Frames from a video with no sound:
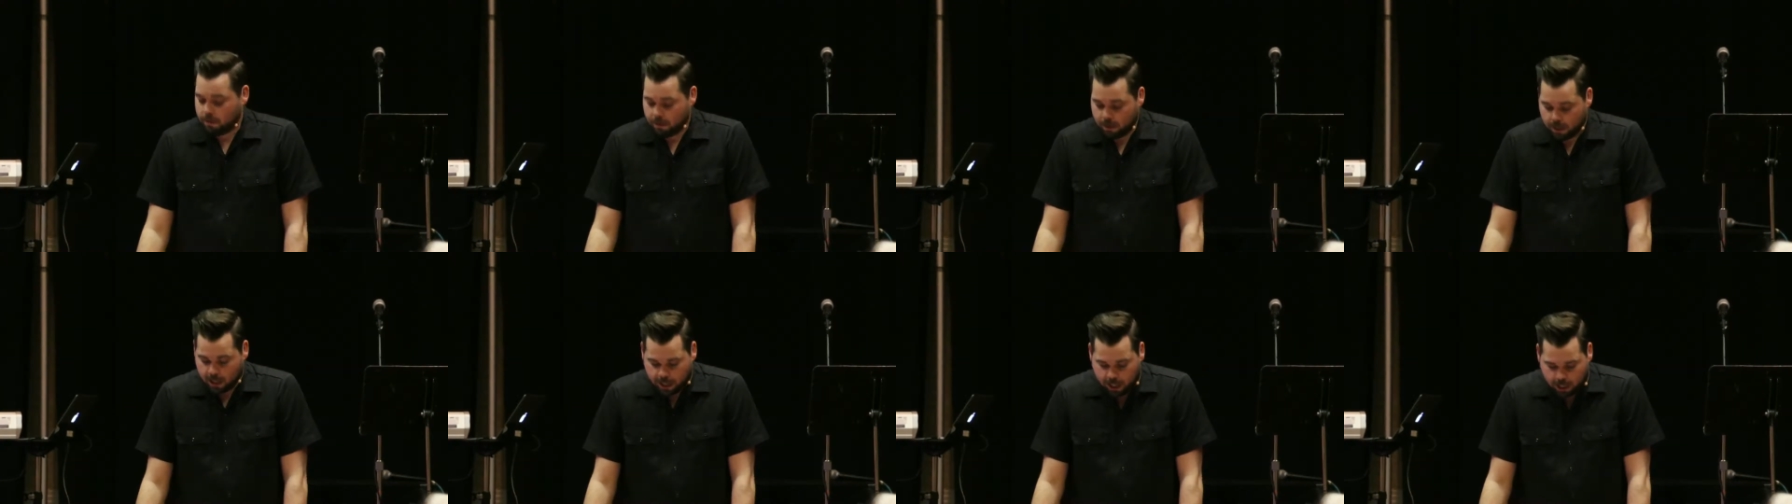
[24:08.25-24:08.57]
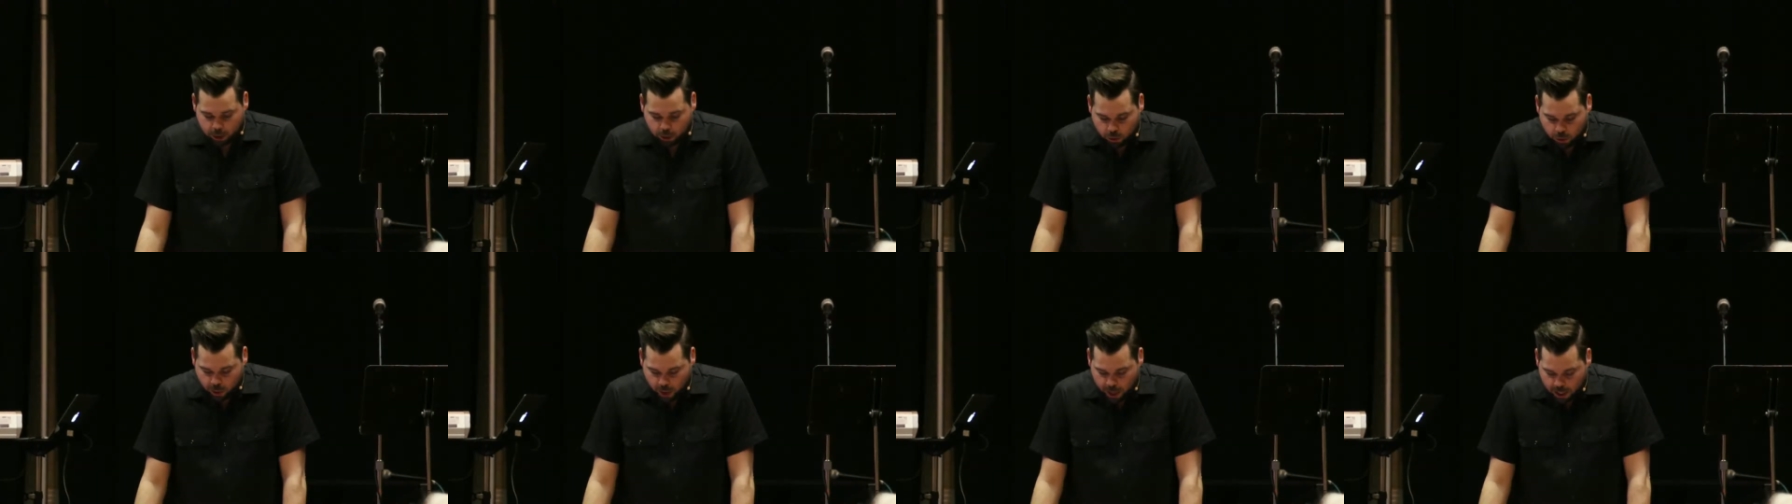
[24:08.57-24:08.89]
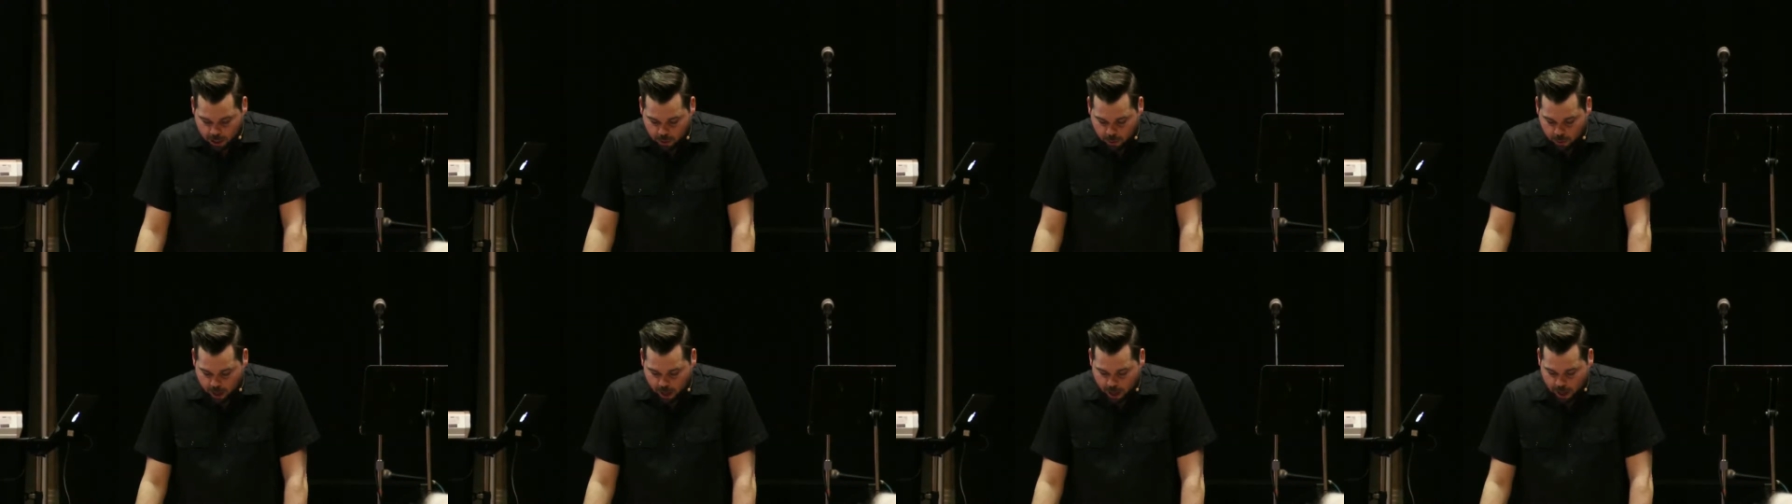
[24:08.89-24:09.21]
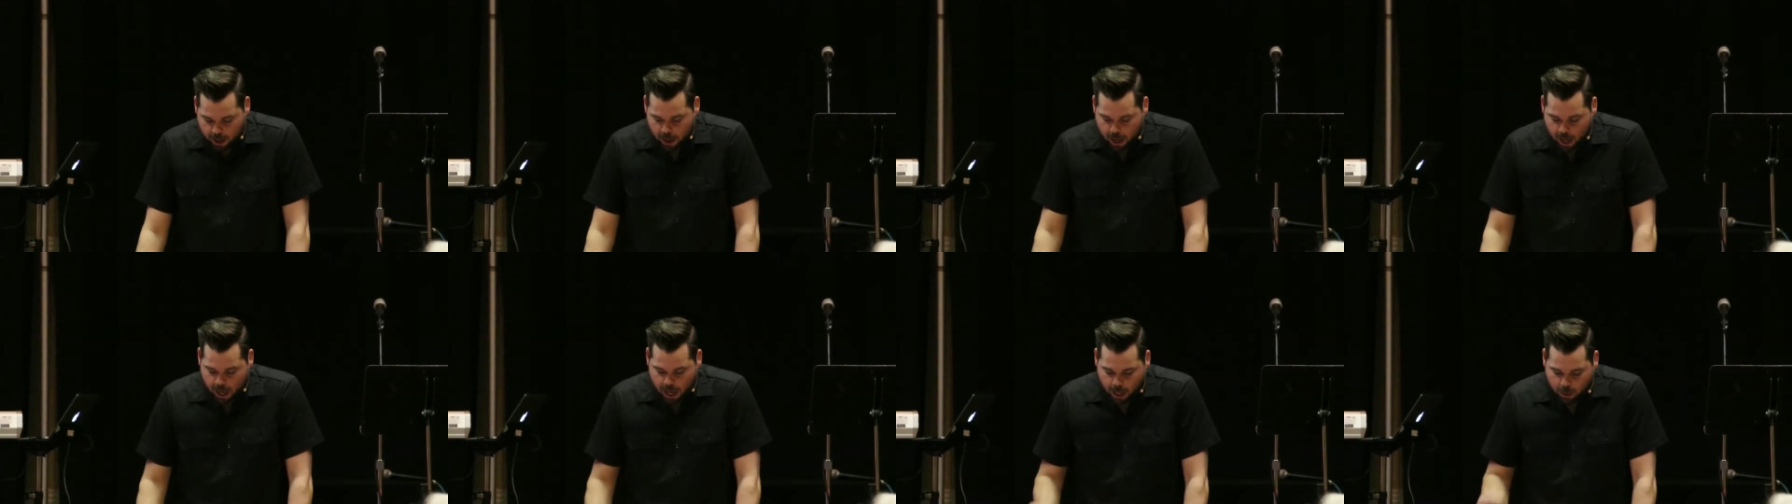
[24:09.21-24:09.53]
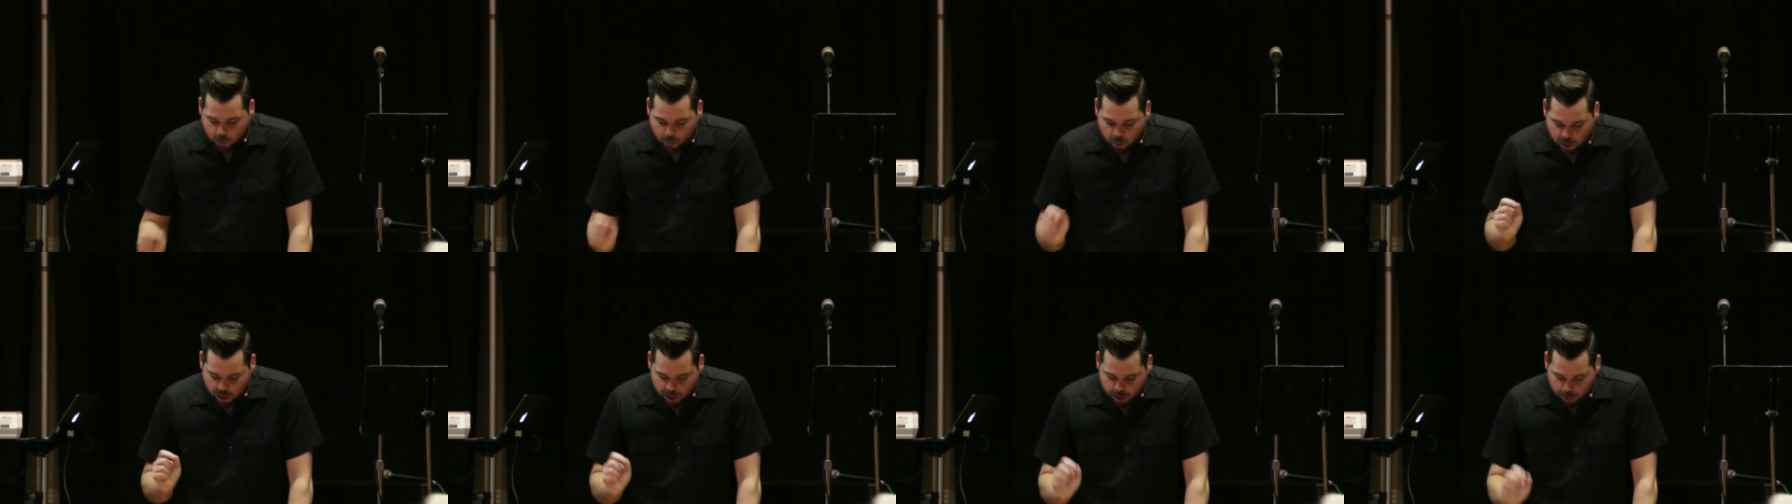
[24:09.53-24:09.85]
It gets drained away.
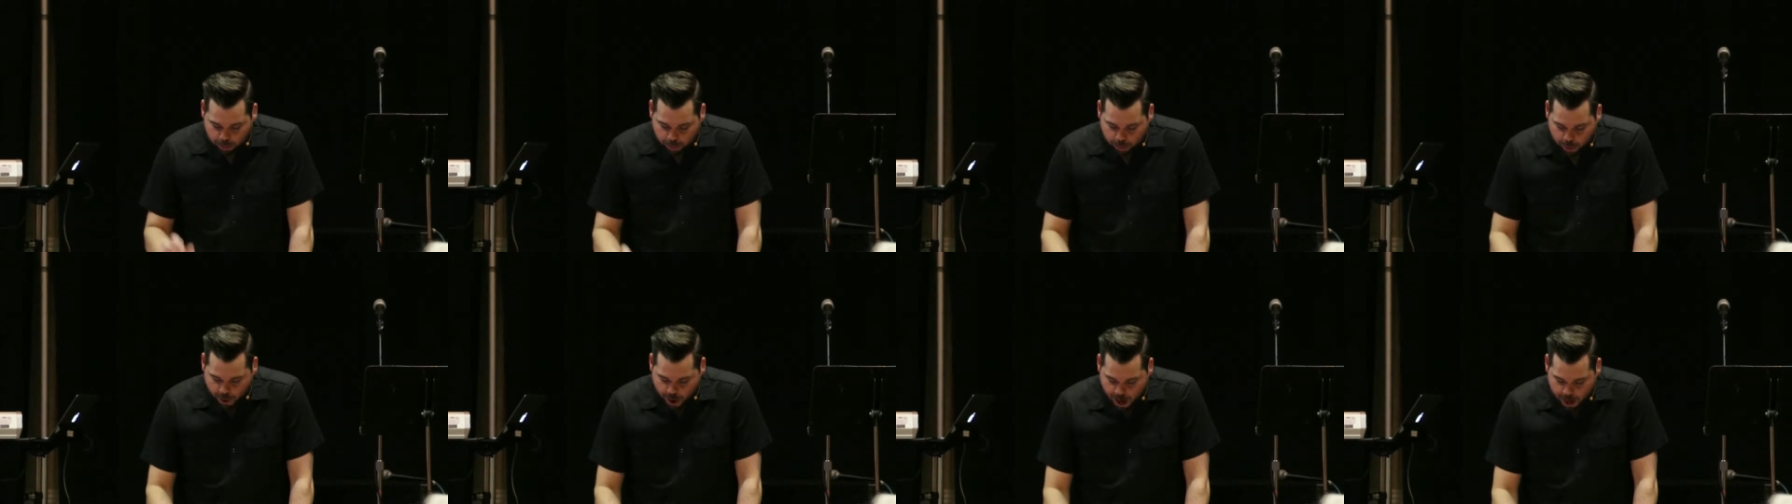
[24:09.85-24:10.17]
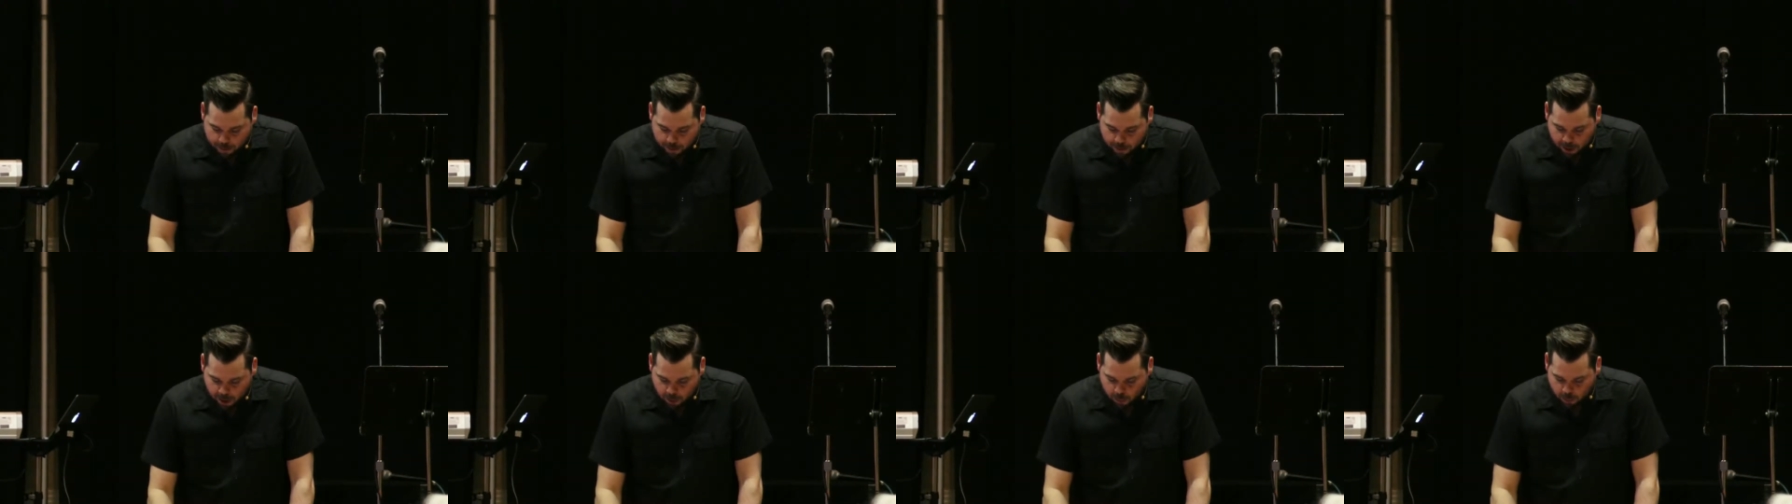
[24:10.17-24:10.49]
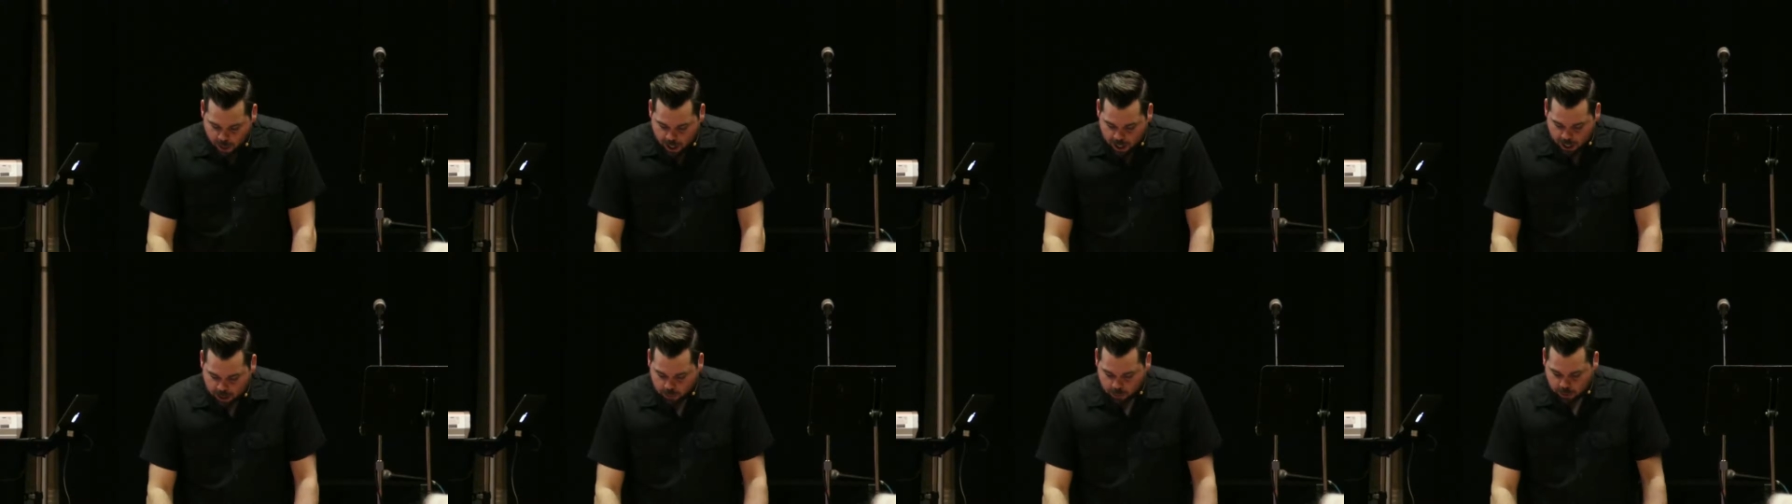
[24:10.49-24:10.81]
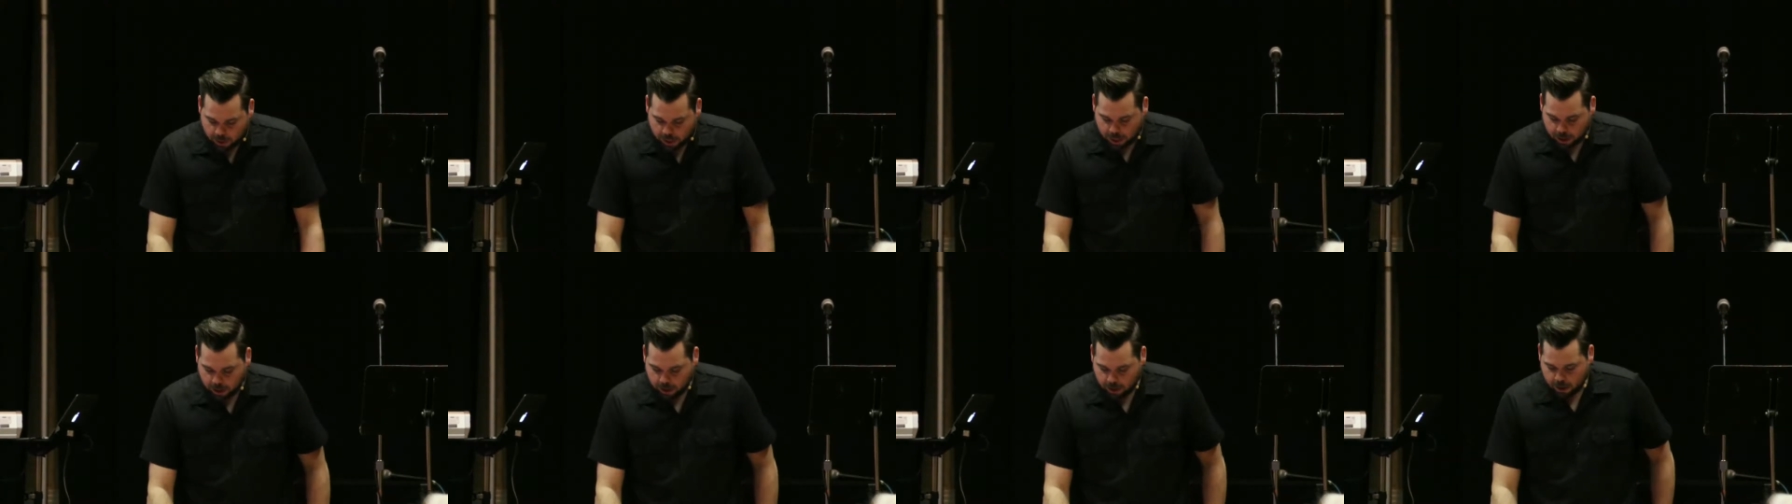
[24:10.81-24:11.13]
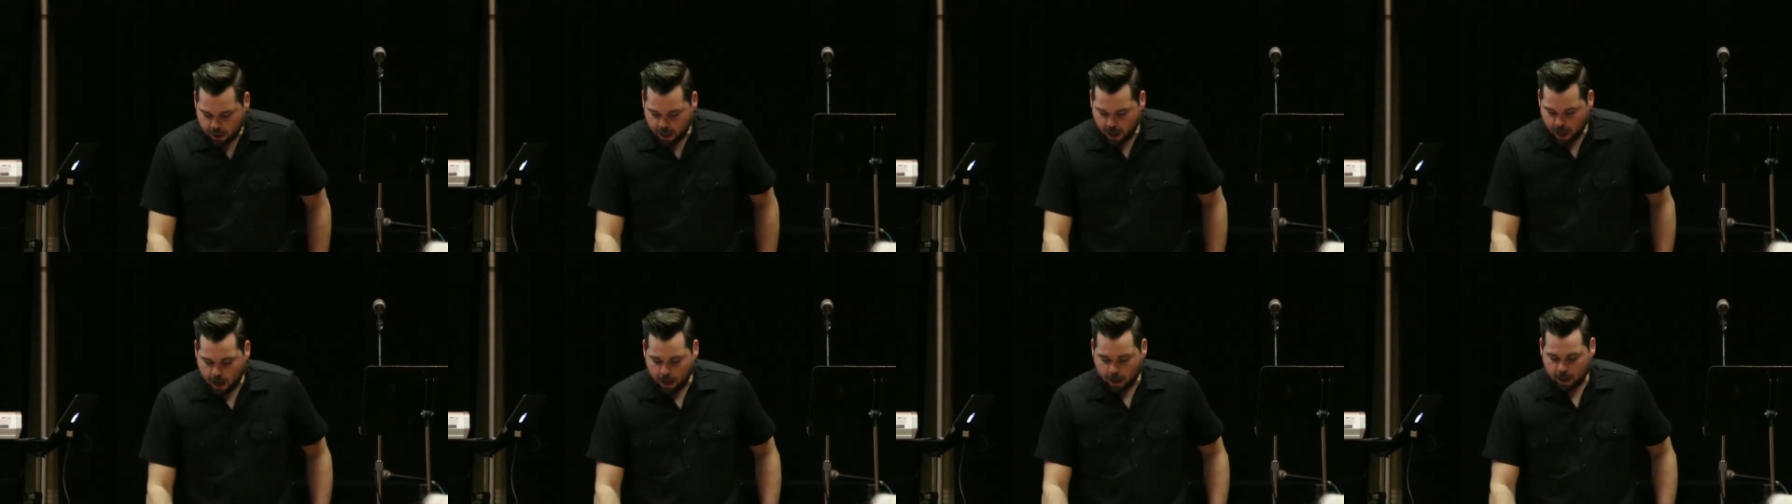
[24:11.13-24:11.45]
And one of the primary ways we hear
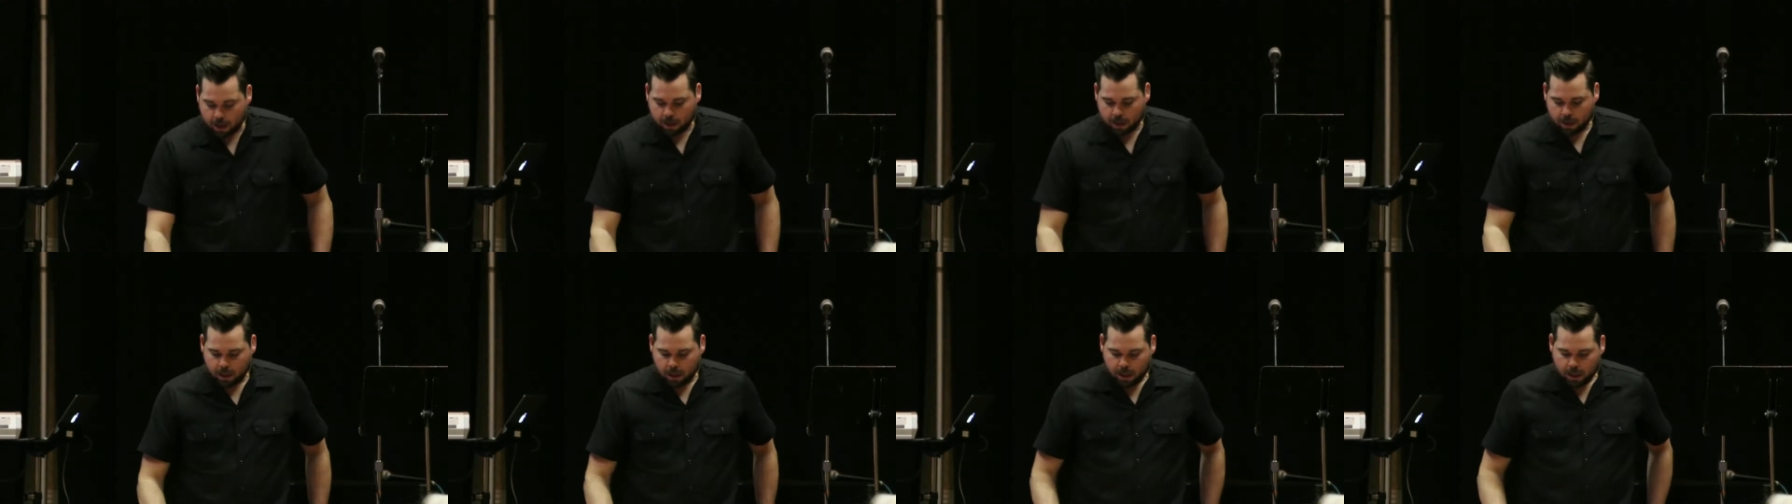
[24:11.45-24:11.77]
God